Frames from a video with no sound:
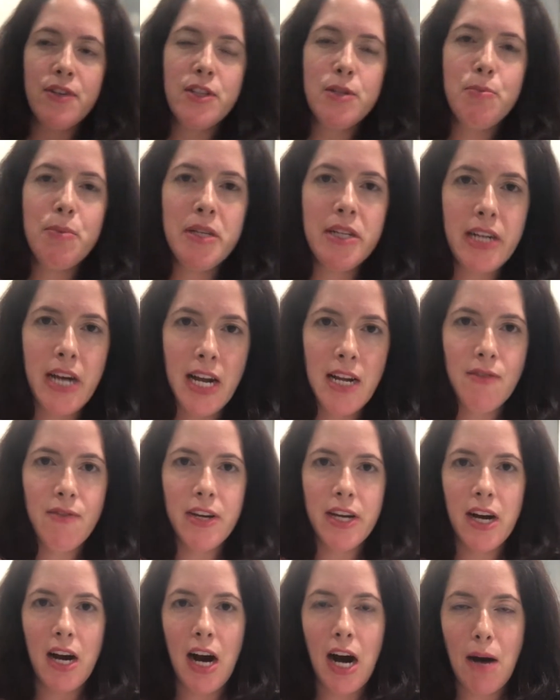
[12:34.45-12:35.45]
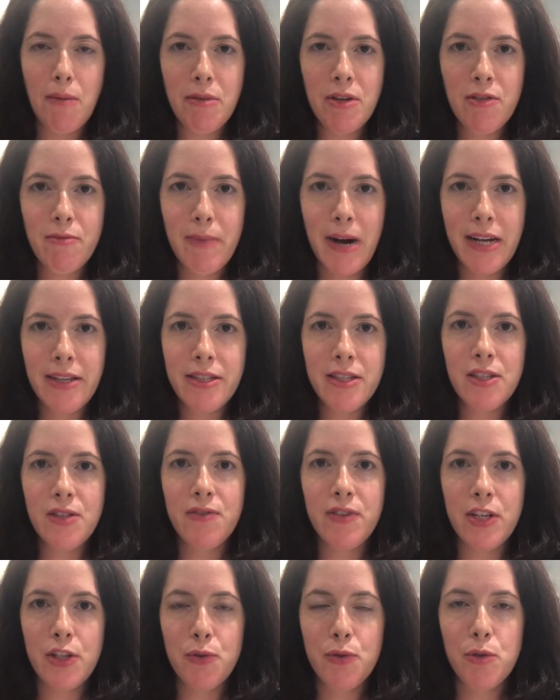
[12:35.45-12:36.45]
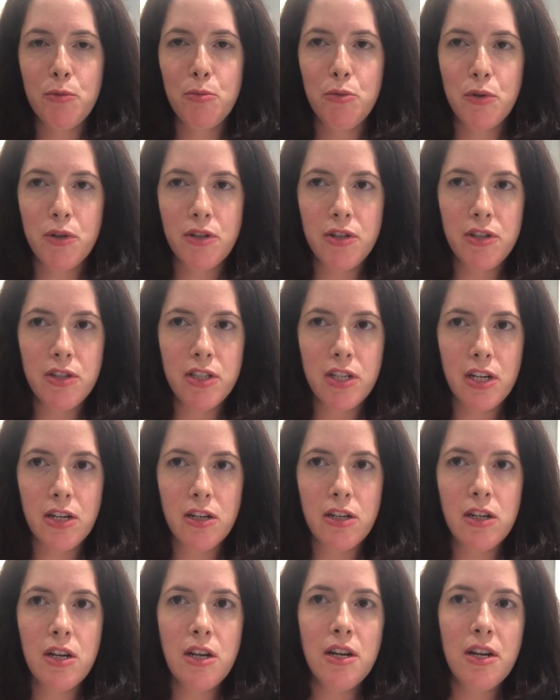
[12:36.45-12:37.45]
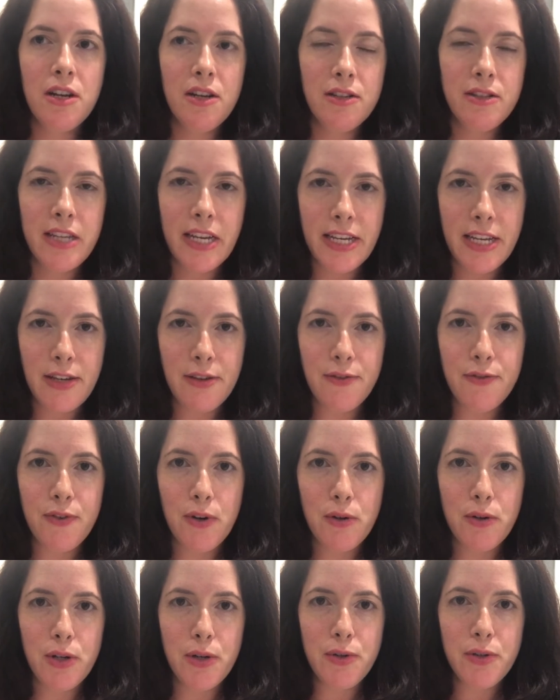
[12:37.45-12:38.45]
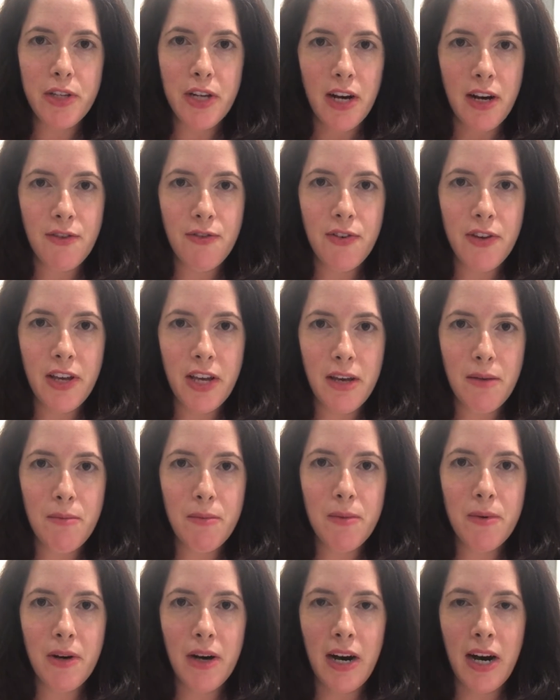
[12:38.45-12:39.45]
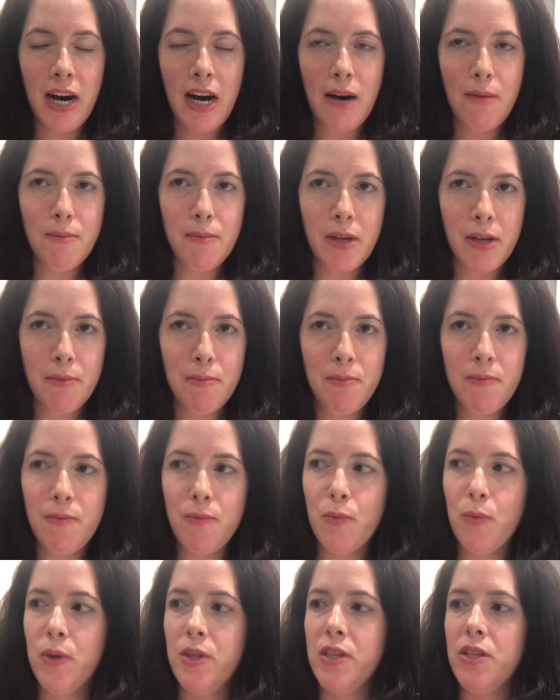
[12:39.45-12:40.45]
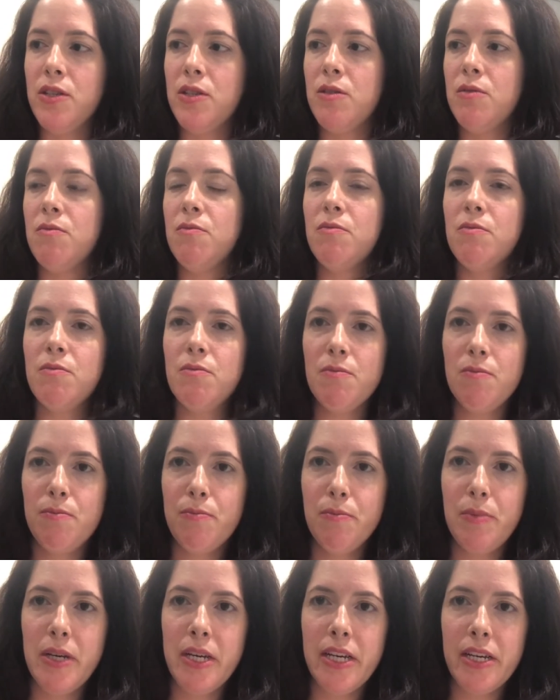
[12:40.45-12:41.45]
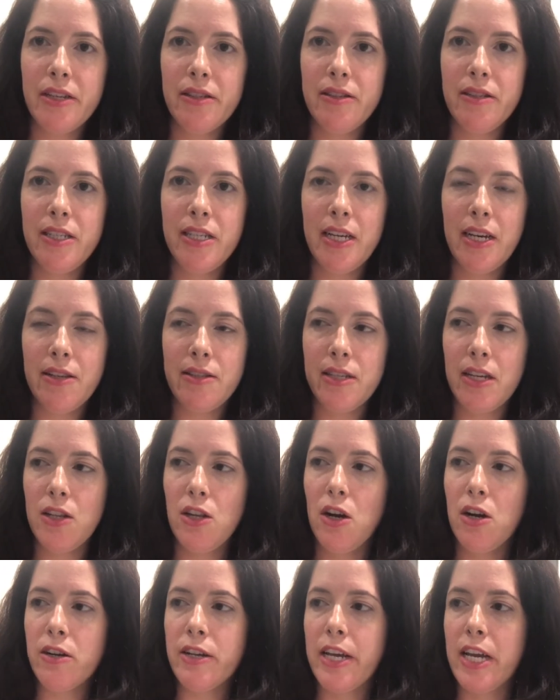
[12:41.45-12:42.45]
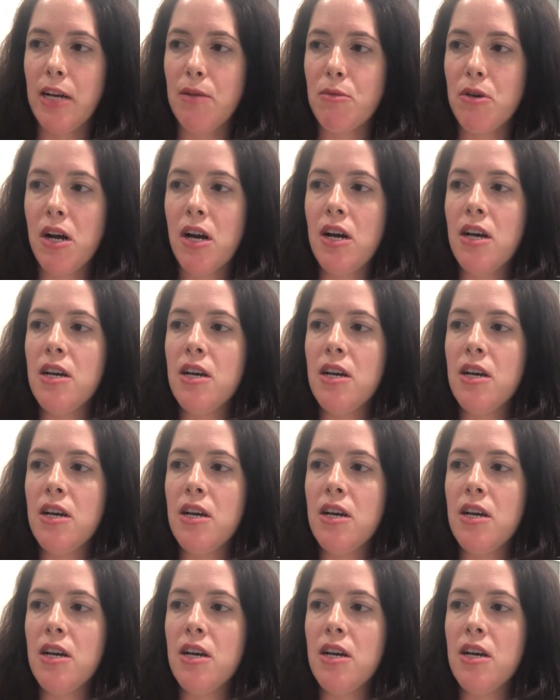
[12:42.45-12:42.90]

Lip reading: been kind of like a hobby of mine since Vance was born to start taking photos of him, like with this big DSLR camera.